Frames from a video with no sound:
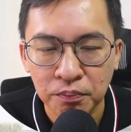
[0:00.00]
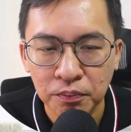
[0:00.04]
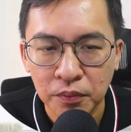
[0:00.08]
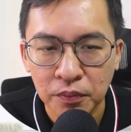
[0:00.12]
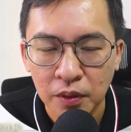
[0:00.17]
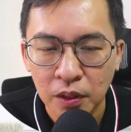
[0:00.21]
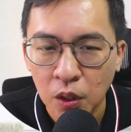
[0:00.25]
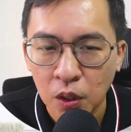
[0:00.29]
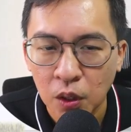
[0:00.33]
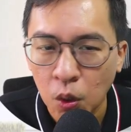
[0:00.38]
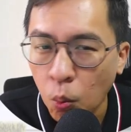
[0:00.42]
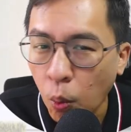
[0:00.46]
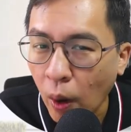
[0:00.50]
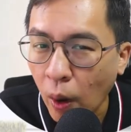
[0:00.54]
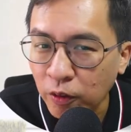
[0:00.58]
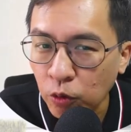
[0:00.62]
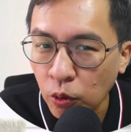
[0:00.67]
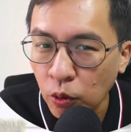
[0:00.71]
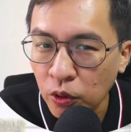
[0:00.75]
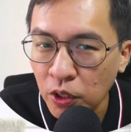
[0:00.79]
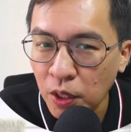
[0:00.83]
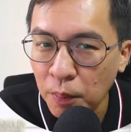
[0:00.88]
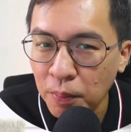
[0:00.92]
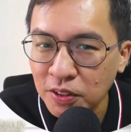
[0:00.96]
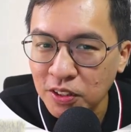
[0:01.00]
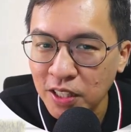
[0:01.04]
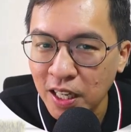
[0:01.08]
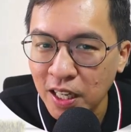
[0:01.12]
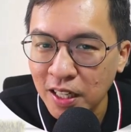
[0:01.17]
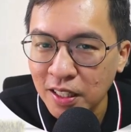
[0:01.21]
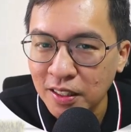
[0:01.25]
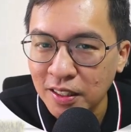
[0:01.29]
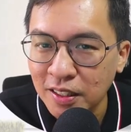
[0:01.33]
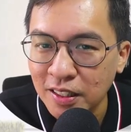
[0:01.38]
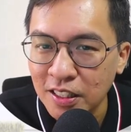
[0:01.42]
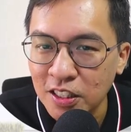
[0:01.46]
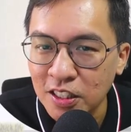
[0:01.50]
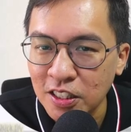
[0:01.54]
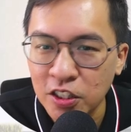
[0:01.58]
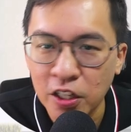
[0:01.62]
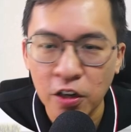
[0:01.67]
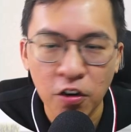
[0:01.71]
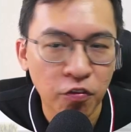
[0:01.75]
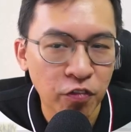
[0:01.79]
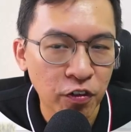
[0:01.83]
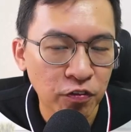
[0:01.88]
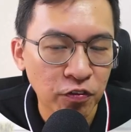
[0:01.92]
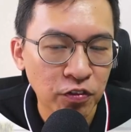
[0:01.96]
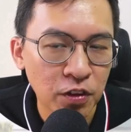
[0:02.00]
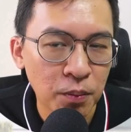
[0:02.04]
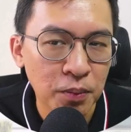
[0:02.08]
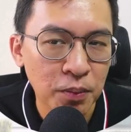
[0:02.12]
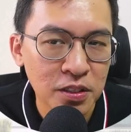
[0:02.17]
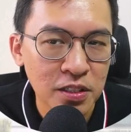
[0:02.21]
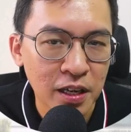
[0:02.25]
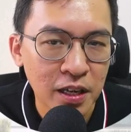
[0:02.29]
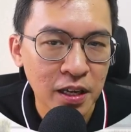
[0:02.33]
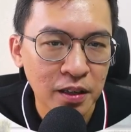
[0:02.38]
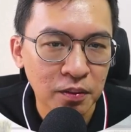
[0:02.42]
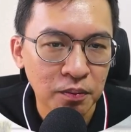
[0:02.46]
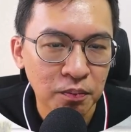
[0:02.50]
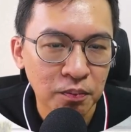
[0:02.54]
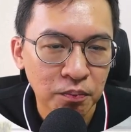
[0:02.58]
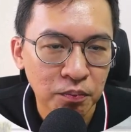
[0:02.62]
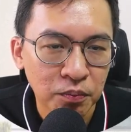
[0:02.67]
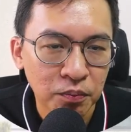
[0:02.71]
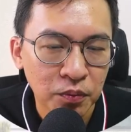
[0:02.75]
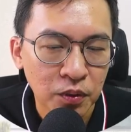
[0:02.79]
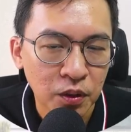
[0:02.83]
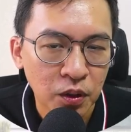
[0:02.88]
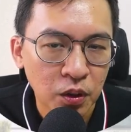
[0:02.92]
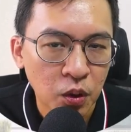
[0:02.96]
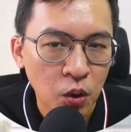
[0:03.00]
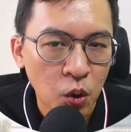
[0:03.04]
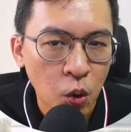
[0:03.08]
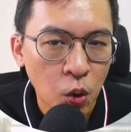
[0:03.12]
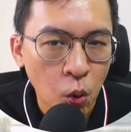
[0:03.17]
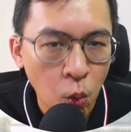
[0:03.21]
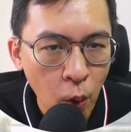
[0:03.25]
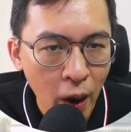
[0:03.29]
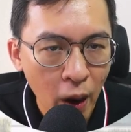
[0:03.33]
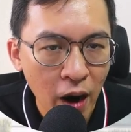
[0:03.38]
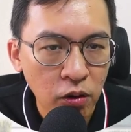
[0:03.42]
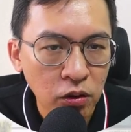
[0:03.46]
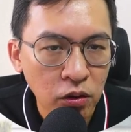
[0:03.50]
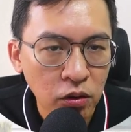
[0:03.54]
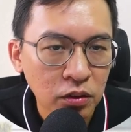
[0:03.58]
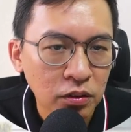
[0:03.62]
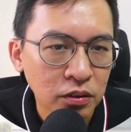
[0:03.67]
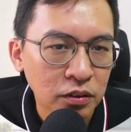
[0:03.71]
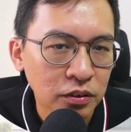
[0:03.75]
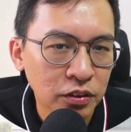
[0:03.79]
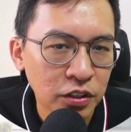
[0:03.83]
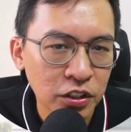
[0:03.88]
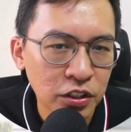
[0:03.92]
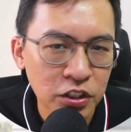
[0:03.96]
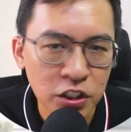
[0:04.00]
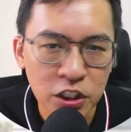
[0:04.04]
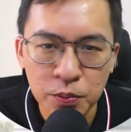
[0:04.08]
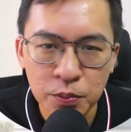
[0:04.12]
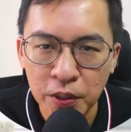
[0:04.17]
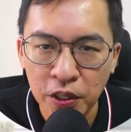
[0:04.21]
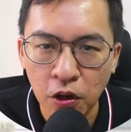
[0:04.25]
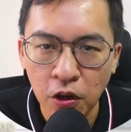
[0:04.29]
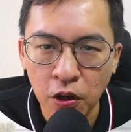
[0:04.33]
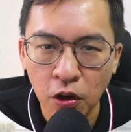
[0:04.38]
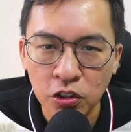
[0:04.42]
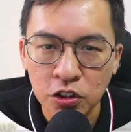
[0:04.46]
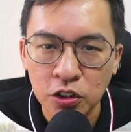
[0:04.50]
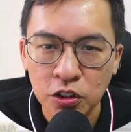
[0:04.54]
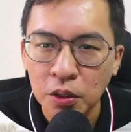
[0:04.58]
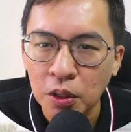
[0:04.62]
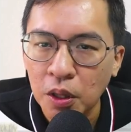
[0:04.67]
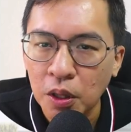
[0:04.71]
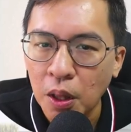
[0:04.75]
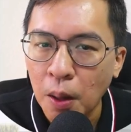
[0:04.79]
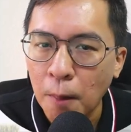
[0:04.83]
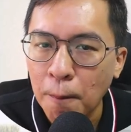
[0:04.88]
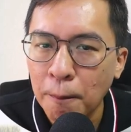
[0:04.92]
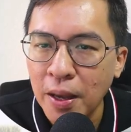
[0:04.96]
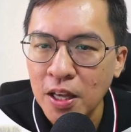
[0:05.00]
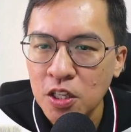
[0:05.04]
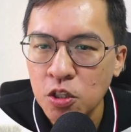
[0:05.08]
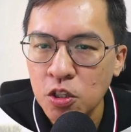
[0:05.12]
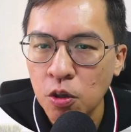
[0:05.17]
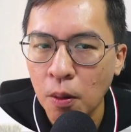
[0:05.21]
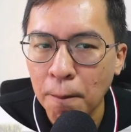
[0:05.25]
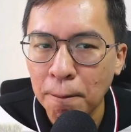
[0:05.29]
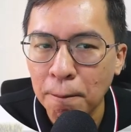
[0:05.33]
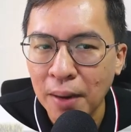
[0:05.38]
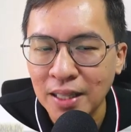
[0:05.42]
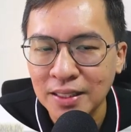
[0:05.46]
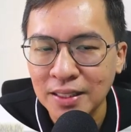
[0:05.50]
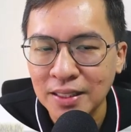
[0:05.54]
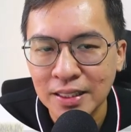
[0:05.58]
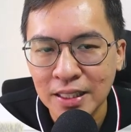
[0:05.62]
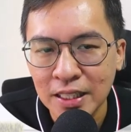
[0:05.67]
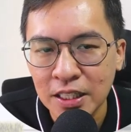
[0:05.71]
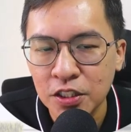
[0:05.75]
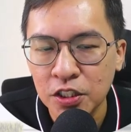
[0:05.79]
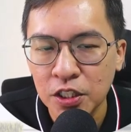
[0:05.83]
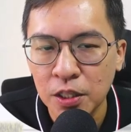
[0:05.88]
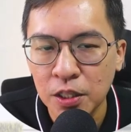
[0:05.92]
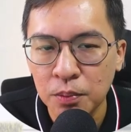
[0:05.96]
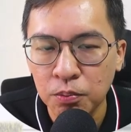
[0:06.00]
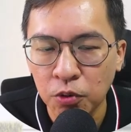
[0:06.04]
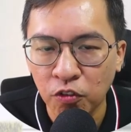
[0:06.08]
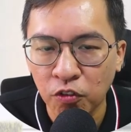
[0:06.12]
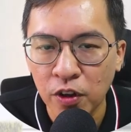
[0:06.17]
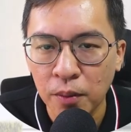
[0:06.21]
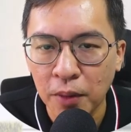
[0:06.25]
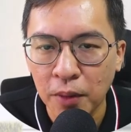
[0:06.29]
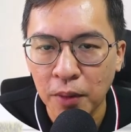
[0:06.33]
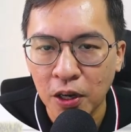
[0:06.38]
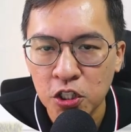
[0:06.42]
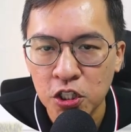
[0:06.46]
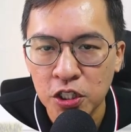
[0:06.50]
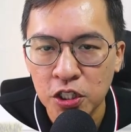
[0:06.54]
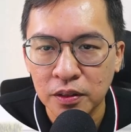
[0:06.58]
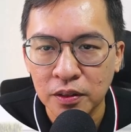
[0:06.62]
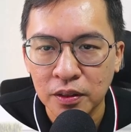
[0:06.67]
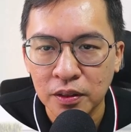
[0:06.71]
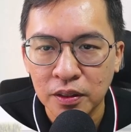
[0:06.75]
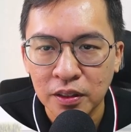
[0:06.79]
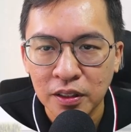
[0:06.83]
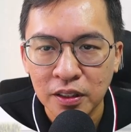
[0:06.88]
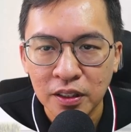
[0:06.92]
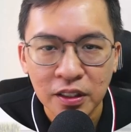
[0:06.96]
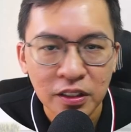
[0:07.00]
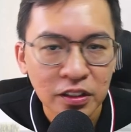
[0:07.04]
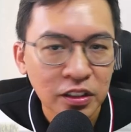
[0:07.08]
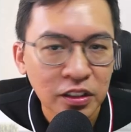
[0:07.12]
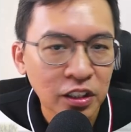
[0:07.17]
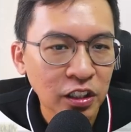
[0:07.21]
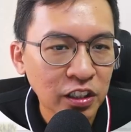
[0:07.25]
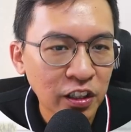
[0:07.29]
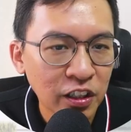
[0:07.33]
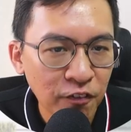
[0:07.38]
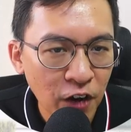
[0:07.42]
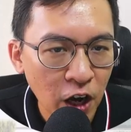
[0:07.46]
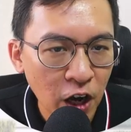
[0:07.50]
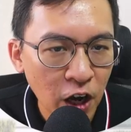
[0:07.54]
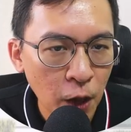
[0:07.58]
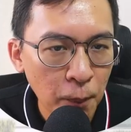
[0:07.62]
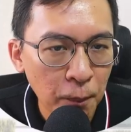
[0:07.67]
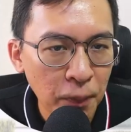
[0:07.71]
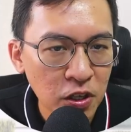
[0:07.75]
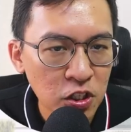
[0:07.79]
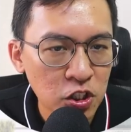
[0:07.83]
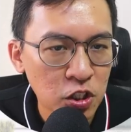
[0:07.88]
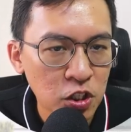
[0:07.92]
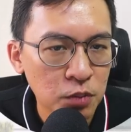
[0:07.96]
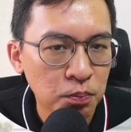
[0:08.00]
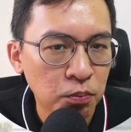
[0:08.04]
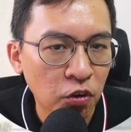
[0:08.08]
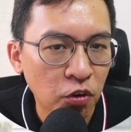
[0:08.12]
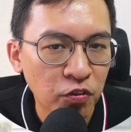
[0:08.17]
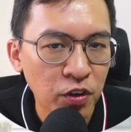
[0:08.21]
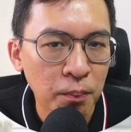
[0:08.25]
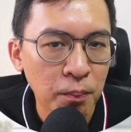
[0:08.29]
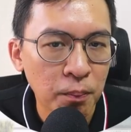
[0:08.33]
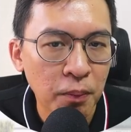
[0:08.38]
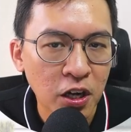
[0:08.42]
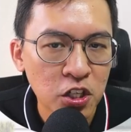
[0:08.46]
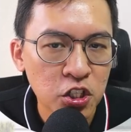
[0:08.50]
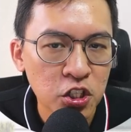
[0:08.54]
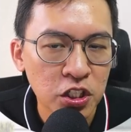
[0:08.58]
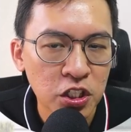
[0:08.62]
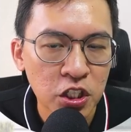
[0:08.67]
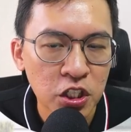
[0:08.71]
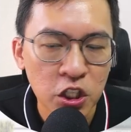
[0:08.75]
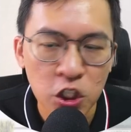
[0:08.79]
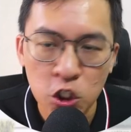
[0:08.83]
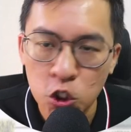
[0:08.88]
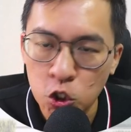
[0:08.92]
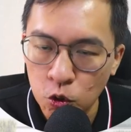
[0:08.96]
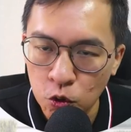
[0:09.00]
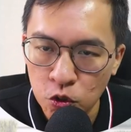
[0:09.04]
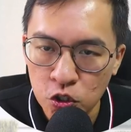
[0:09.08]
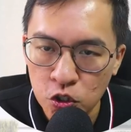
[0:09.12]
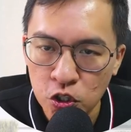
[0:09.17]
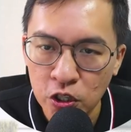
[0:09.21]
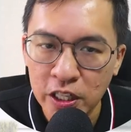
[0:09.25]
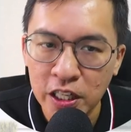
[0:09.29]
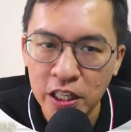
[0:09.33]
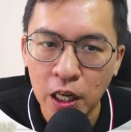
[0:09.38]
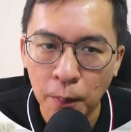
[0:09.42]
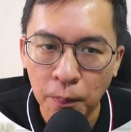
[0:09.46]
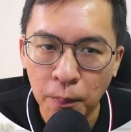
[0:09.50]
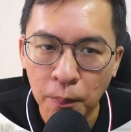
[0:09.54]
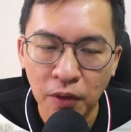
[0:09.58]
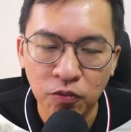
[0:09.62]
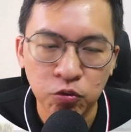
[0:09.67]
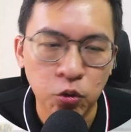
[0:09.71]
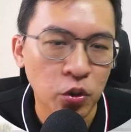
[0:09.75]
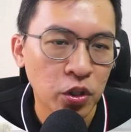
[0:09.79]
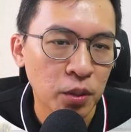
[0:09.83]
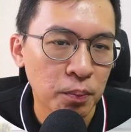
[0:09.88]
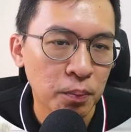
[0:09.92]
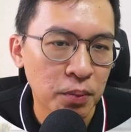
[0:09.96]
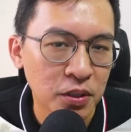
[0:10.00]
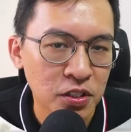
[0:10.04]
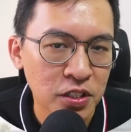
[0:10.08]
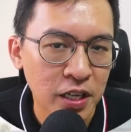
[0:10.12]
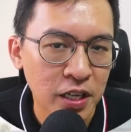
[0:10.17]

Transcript: Why 20% instead of 15%? Well, this is because based on past EC profit margin, the developer's profit margin is usually above 20%.